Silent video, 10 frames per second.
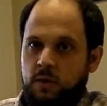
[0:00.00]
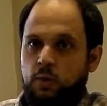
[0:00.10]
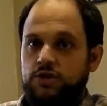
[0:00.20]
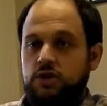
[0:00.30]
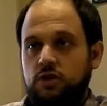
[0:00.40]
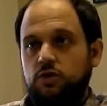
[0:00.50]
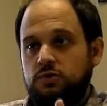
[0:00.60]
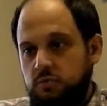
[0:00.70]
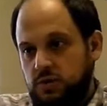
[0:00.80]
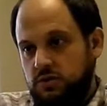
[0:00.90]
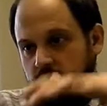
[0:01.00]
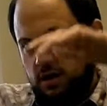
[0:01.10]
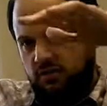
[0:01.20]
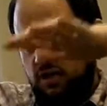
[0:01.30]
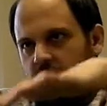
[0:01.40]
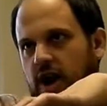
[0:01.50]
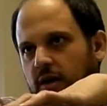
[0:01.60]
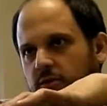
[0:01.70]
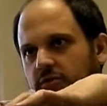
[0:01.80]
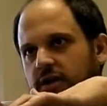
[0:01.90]
What you can do is build stuff on
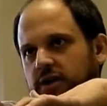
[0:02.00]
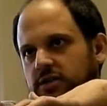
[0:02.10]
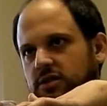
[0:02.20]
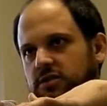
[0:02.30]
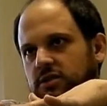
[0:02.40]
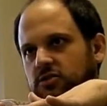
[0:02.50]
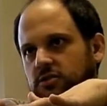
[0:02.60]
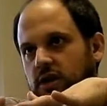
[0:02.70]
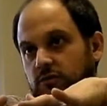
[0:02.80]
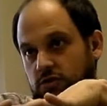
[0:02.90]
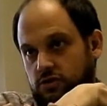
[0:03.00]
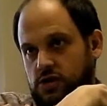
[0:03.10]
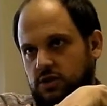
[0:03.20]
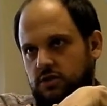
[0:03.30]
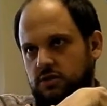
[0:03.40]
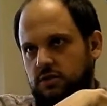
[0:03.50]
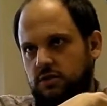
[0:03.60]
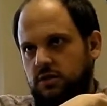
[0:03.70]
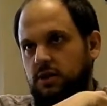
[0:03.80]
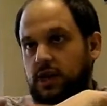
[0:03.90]
top of the existing infrastructure,
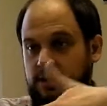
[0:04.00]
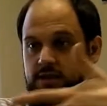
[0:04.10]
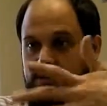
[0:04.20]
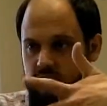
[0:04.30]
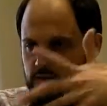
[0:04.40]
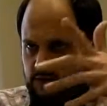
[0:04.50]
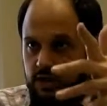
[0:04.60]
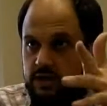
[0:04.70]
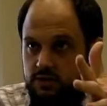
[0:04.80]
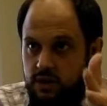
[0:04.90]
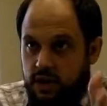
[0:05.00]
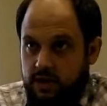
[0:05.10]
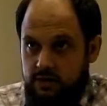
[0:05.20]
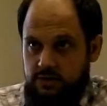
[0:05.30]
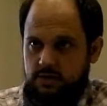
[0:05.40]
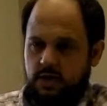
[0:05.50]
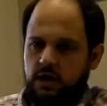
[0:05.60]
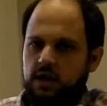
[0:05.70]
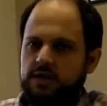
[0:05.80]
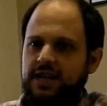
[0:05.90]
like these sort of cluster hires,
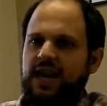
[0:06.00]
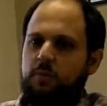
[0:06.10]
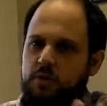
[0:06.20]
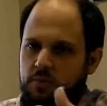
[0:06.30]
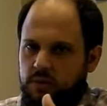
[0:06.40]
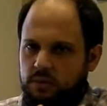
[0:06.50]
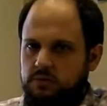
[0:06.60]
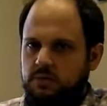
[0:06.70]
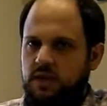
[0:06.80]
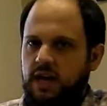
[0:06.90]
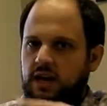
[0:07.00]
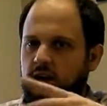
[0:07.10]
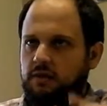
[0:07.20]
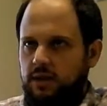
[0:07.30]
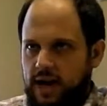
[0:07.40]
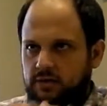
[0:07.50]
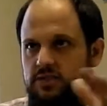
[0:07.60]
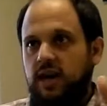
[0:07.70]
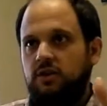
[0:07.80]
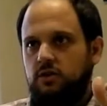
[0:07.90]
to get people thinking
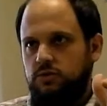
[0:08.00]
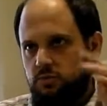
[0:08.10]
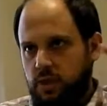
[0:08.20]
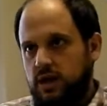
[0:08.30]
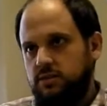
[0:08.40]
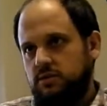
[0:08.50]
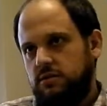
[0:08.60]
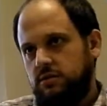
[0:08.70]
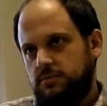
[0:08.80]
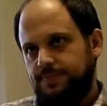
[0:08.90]
outside of those boxes.